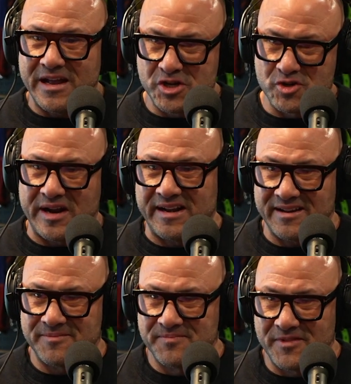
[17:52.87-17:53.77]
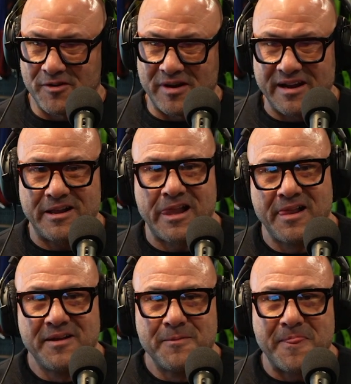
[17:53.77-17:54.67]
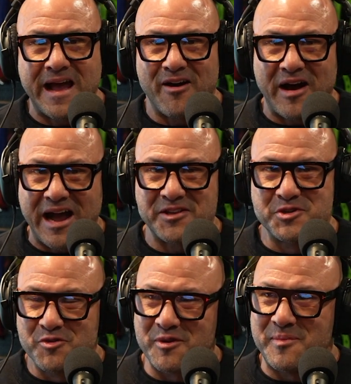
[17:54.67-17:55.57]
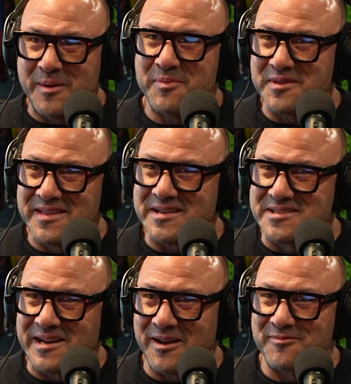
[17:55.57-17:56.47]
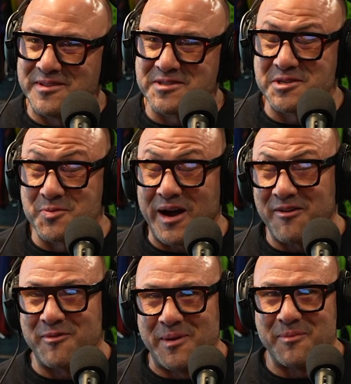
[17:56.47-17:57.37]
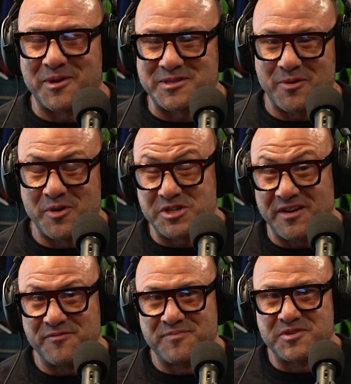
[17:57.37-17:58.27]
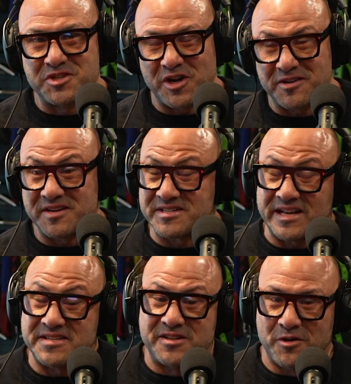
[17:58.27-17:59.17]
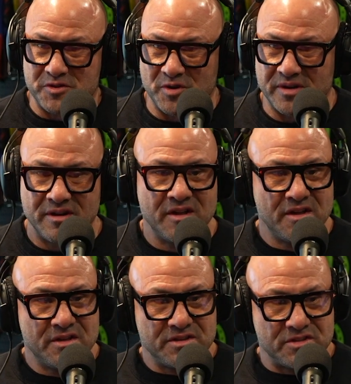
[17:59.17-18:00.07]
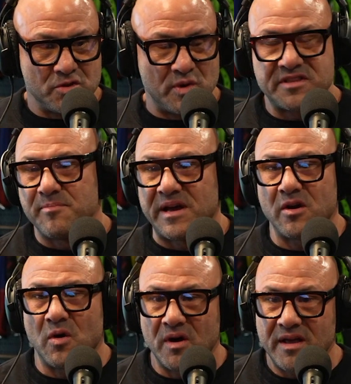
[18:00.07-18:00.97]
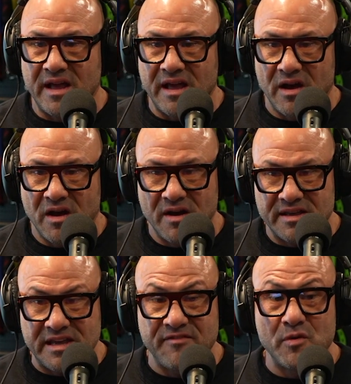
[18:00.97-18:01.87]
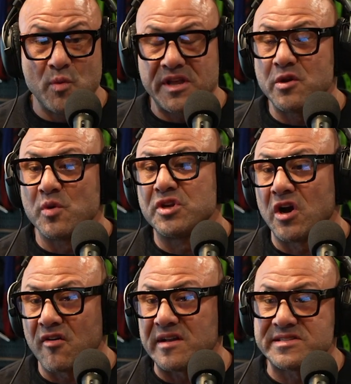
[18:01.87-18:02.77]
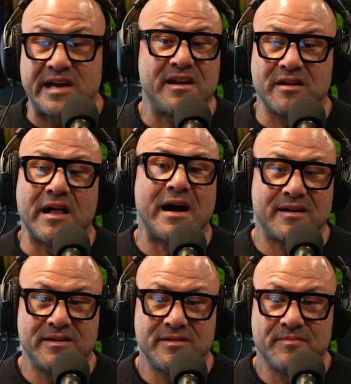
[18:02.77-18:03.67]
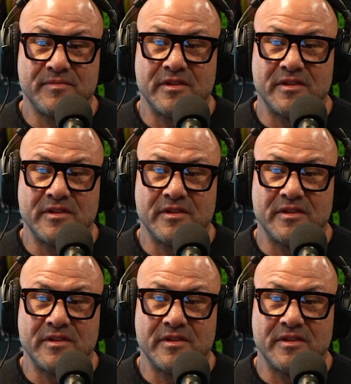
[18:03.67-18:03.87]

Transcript: and training. All right. Now I do remember this, and this is why I remember, because I wish I've stuck to this. And I still don't do it. You went to bed, even when you were younger, at 10 o'clock,